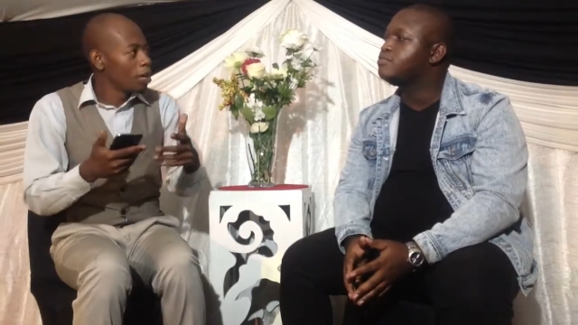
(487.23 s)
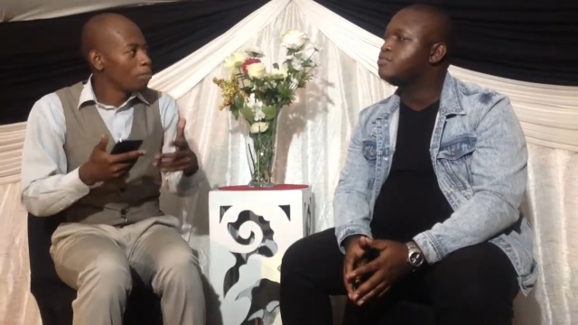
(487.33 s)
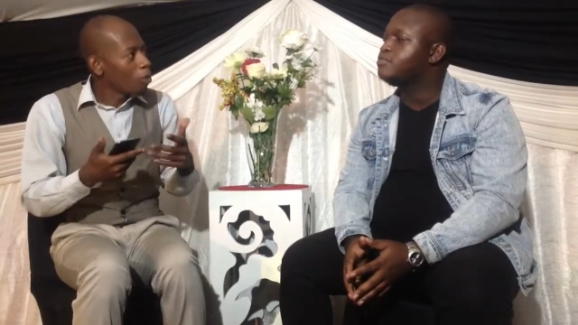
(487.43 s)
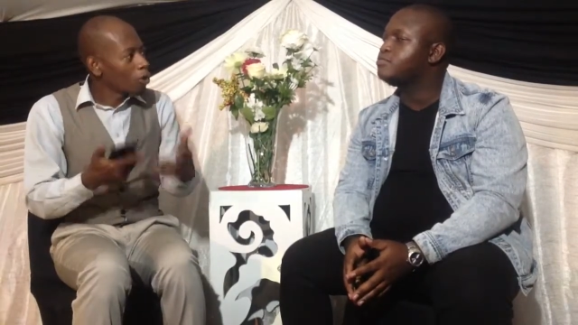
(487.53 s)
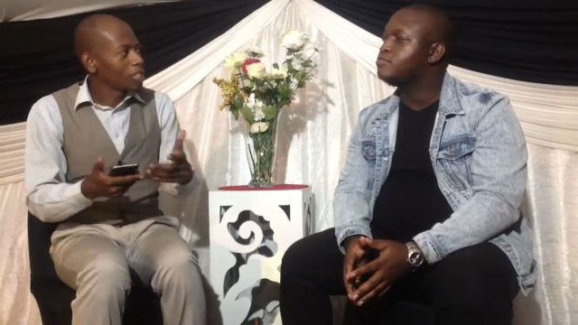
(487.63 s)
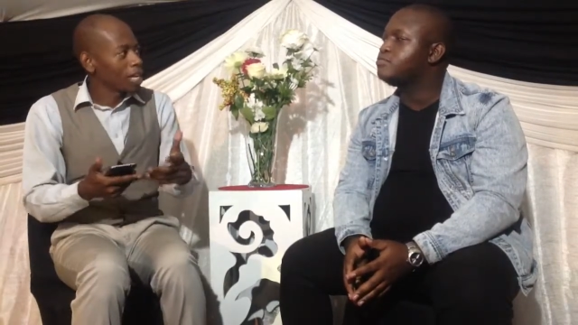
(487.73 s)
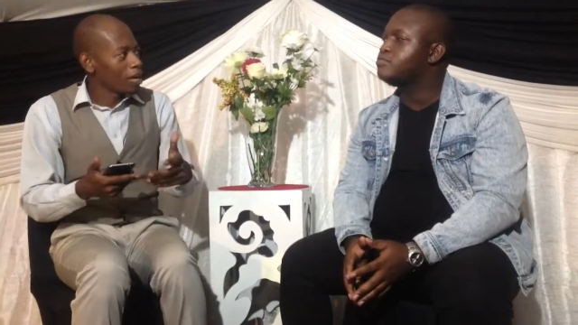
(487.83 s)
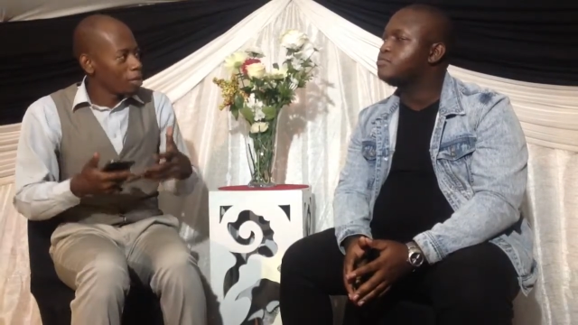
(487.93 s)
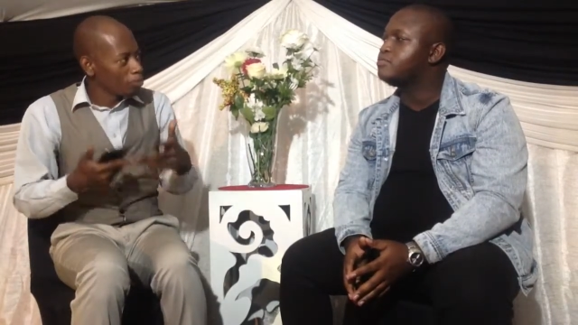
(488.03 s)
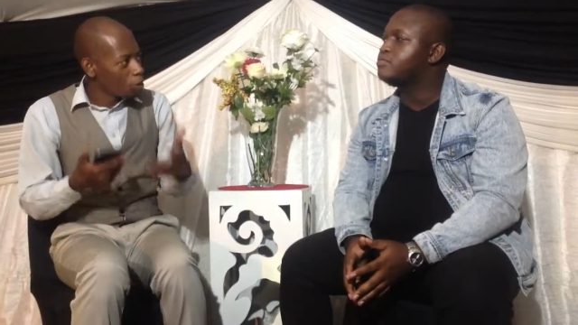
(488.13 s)
Speaker 1: more
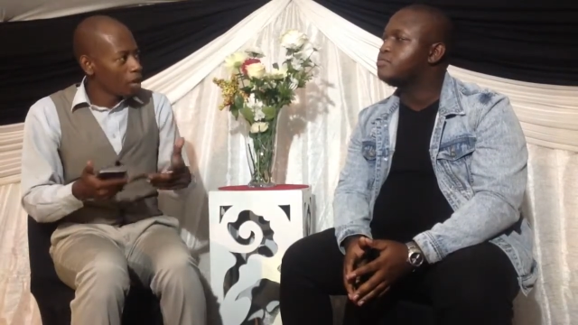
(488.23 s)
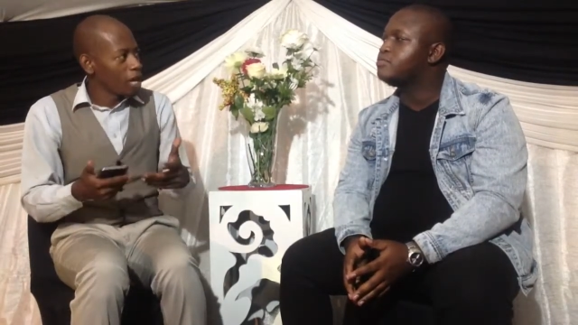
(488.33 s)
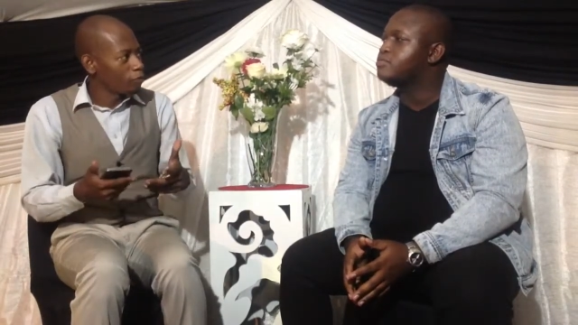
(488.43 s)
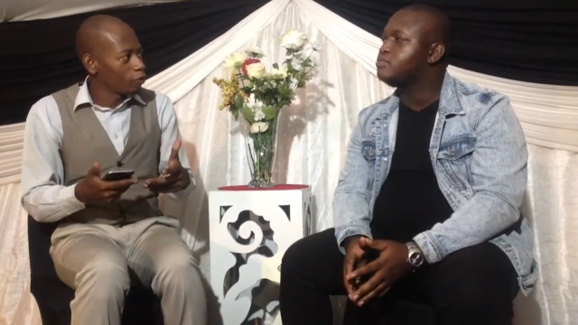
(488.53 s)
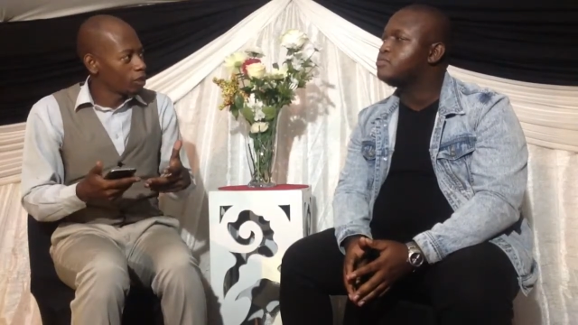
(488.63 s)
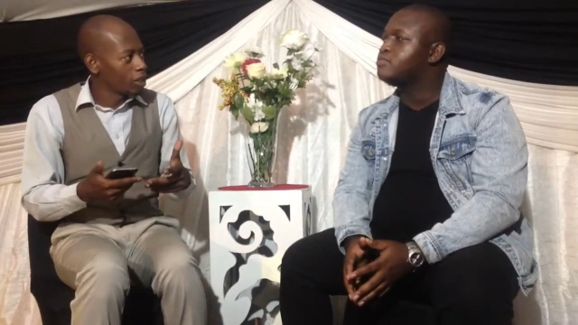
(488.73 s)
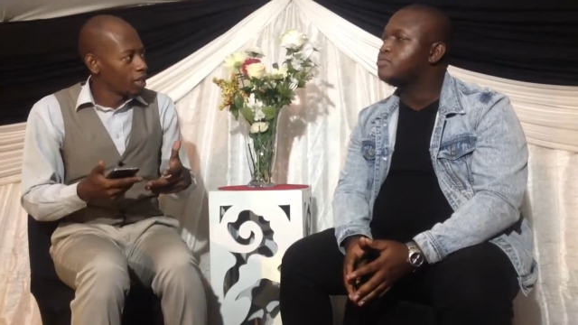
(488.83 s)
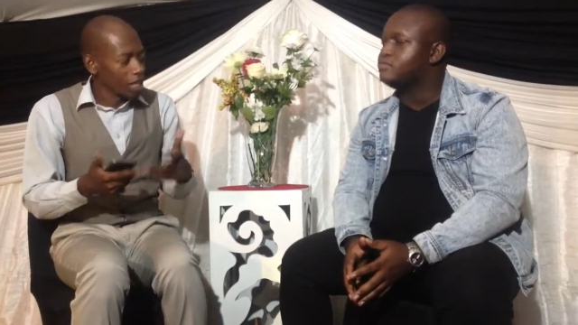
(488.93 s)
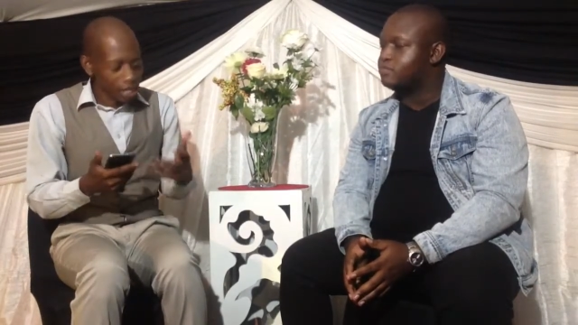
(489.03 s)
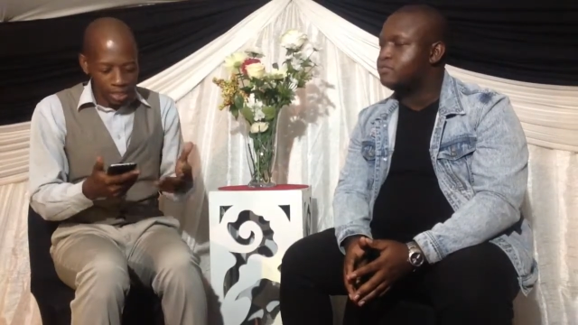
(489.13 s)
time and more effort
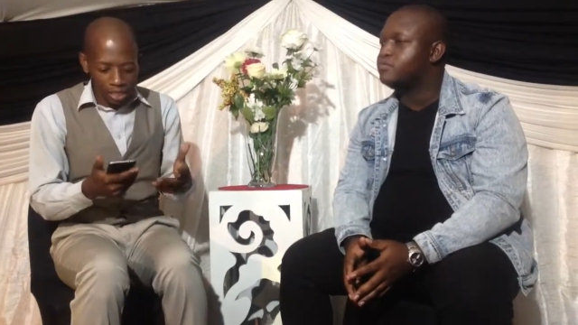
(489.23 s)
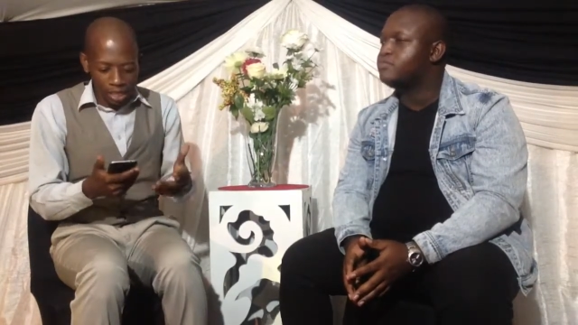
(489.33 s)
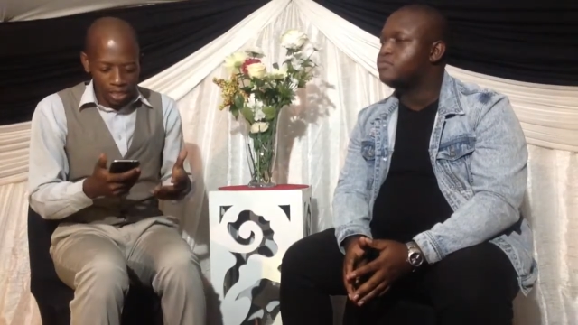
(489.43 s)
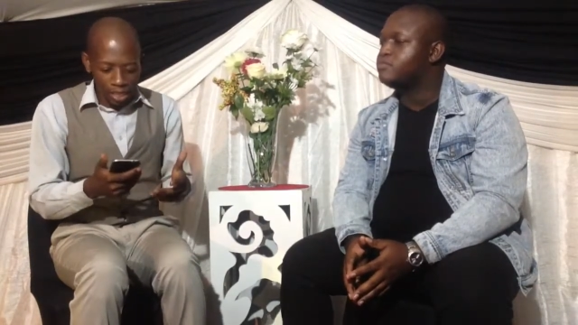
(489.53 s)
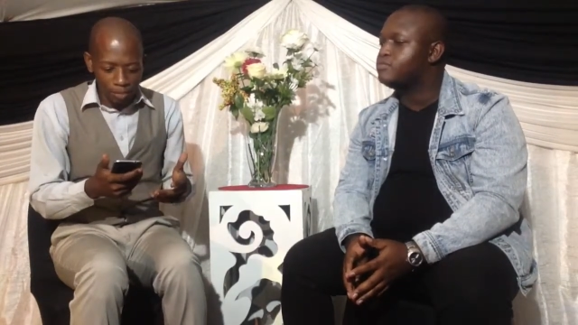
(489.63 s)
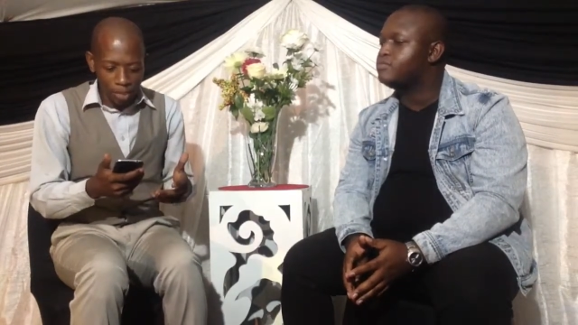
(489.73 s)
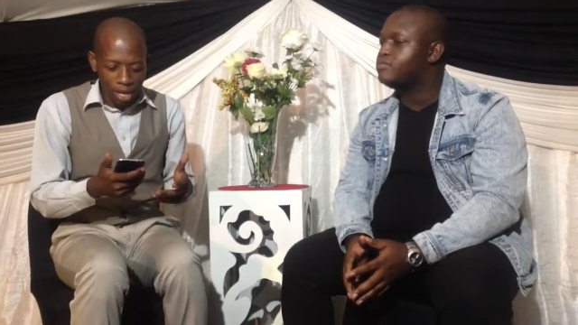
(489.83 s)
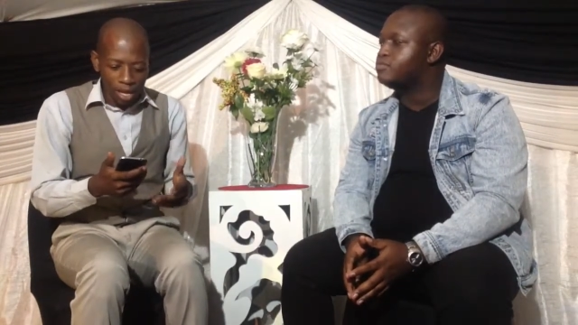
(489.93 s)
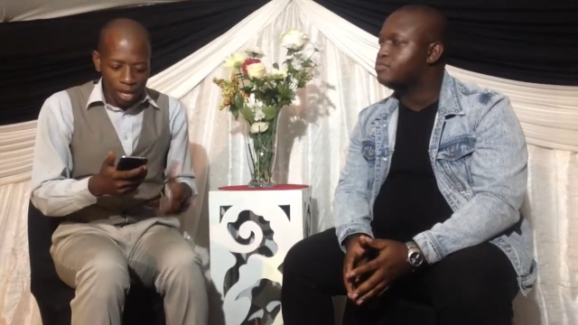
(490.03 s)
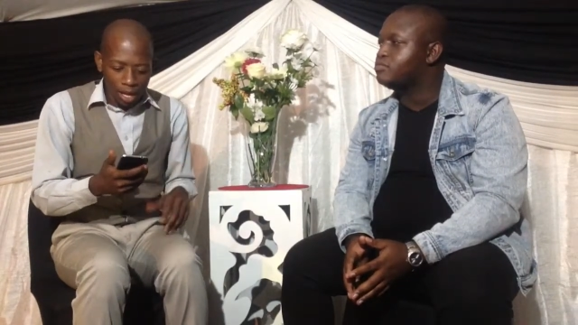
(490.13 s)
in, in them.
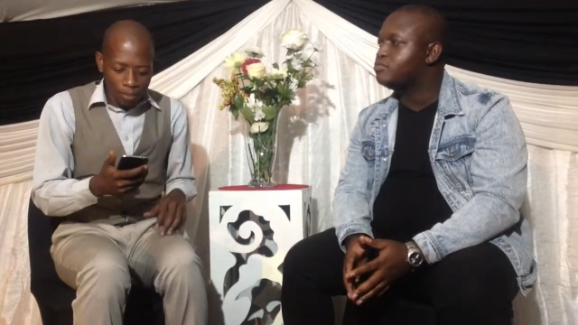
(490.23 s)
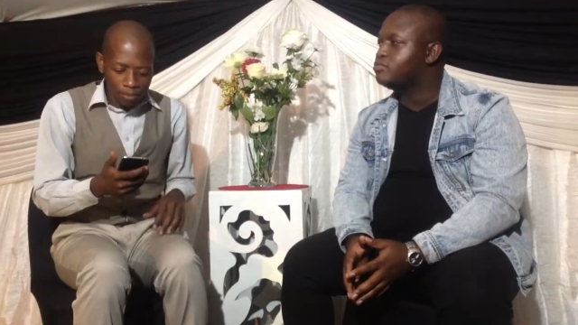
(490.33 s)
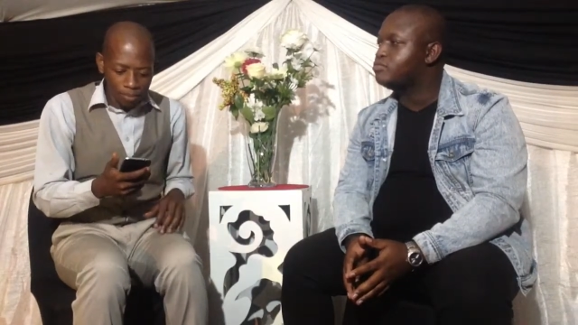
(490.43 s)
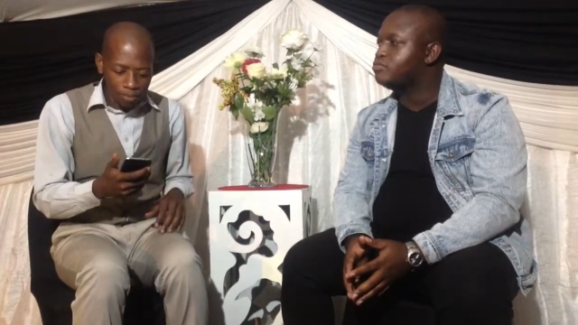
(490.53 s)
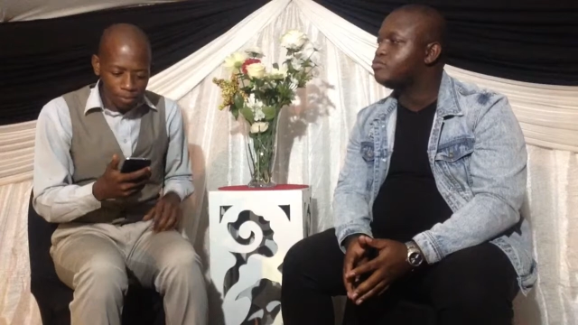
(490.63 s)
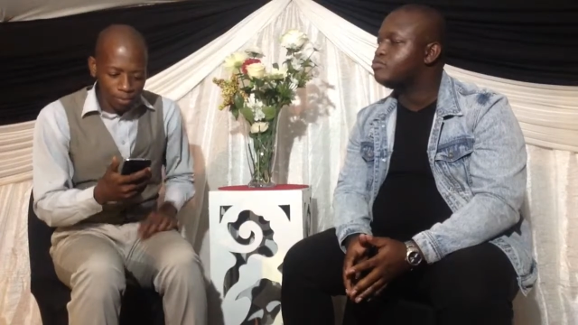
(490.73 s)
Um,